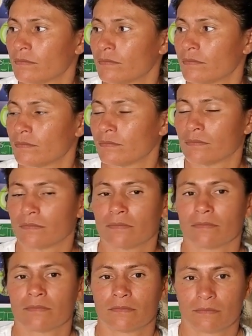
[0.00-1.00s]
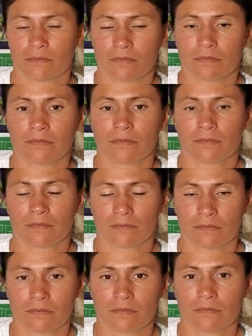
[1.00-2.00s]

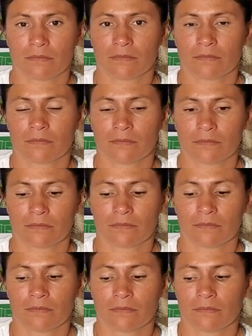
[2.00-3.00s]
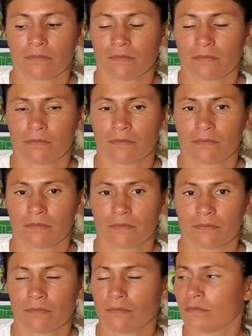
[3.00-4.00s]

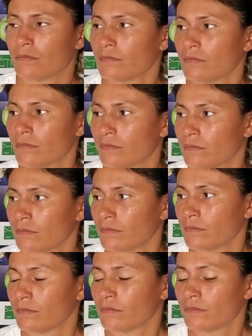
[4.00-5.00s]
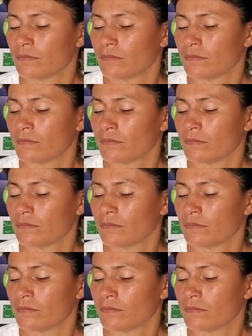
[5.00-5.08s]
(silent)